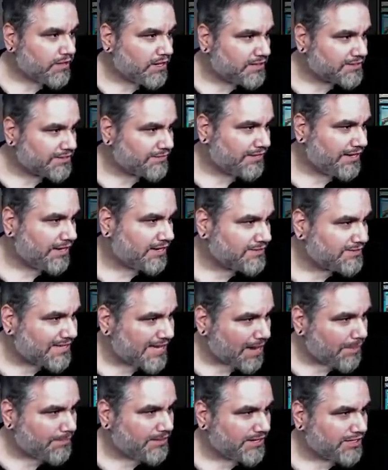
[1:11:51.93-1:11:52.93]
Because if they
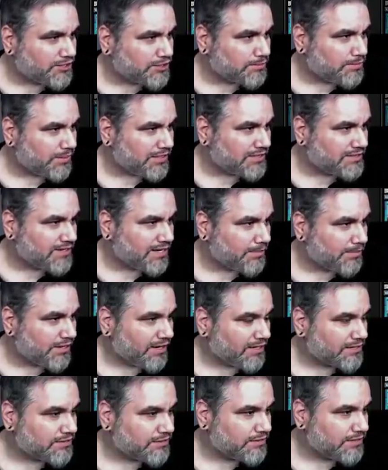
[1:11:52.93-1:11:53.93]
untap, they can just play
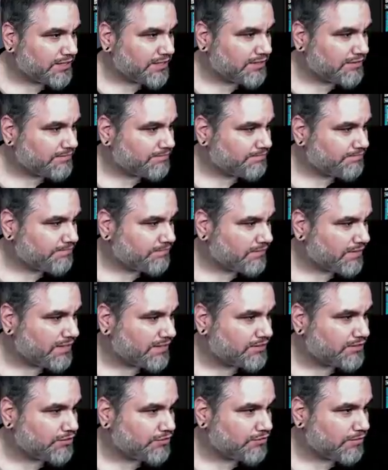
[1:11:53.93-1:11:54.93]
Snapcaster again.
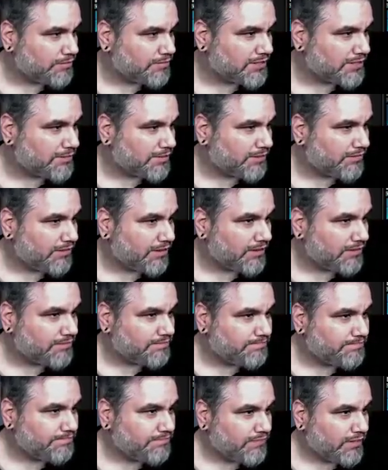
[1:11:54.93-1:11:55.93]
Into Cryptic Command, rather.
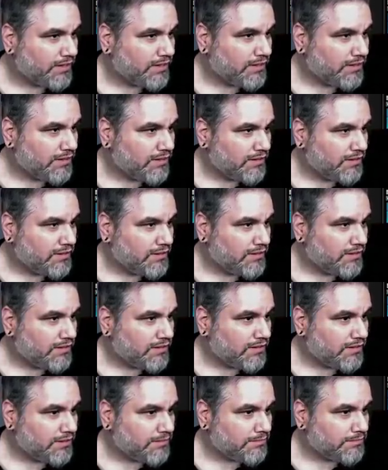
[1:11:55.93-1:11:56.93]

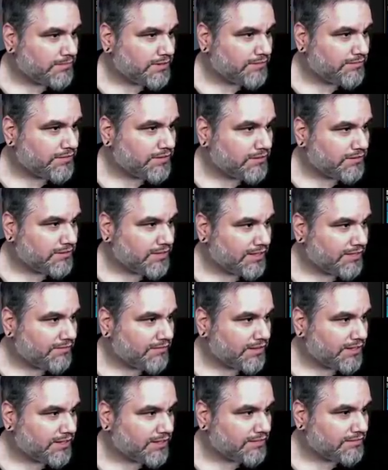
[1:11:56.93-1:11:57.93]
Yep, never don't
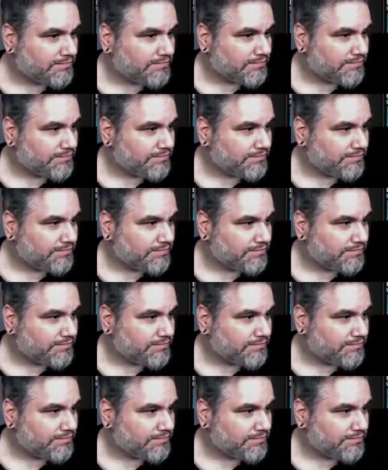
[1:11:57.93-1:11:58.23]
have that.